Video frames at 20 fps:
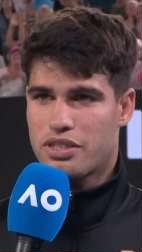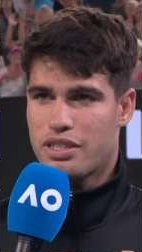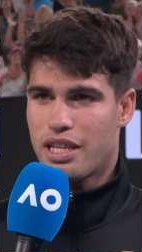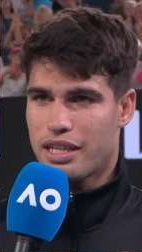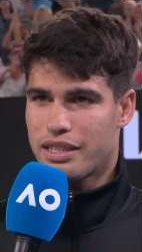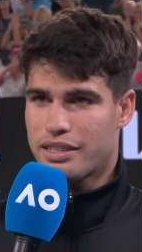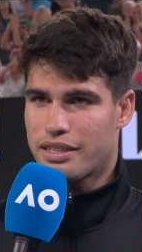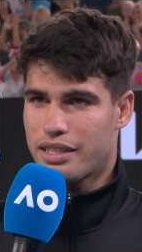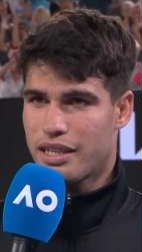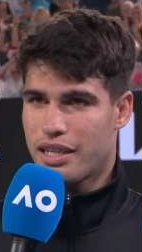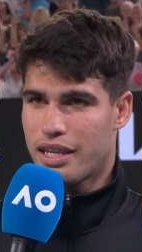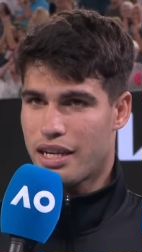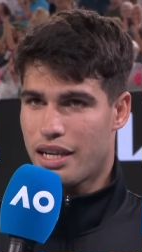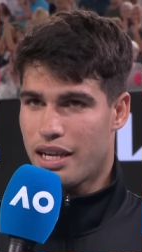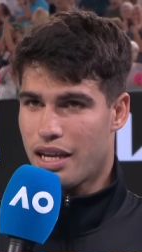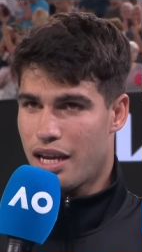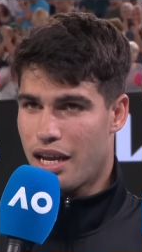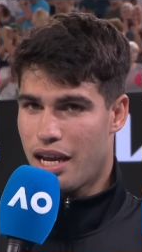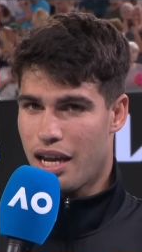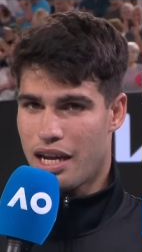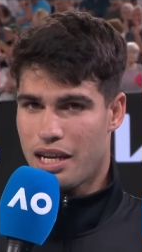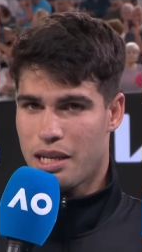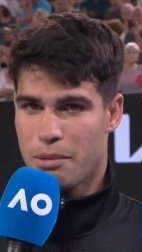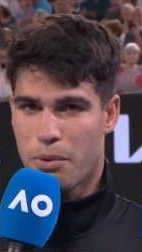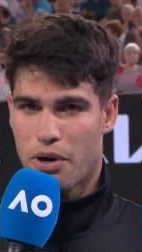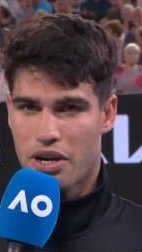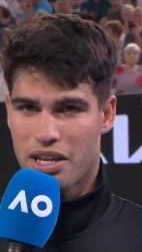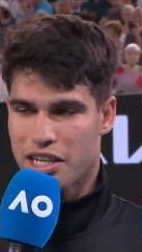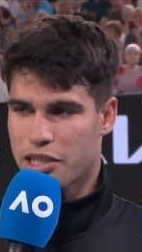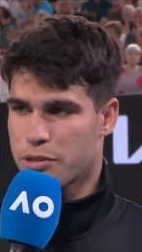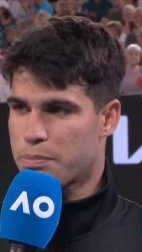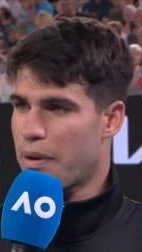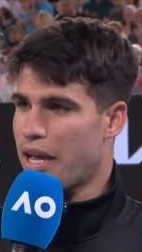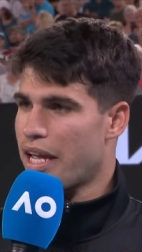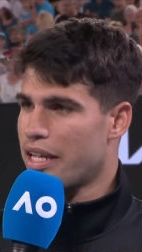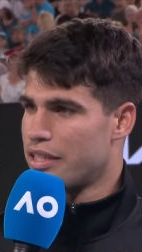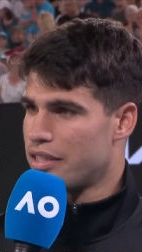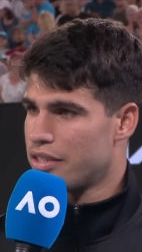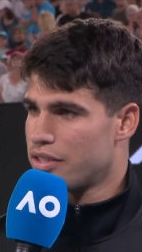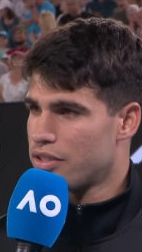that anybody
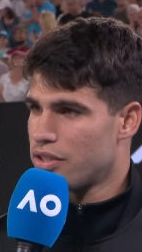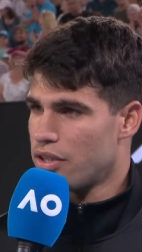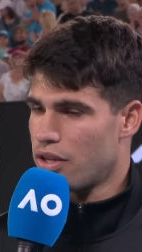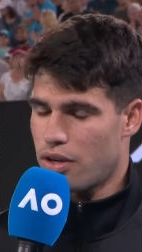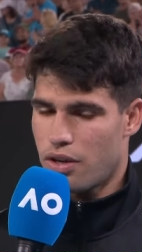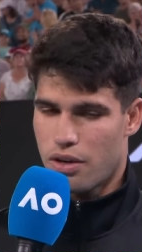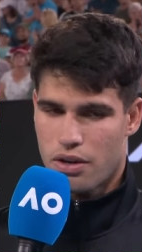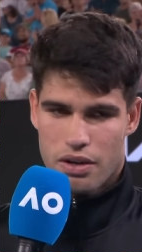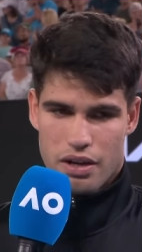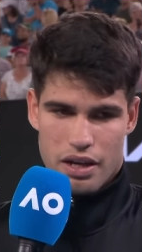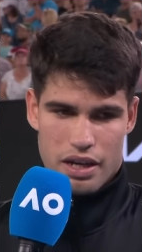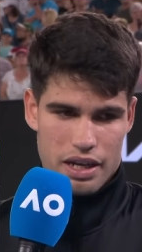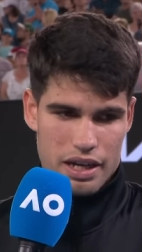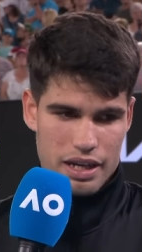expects. So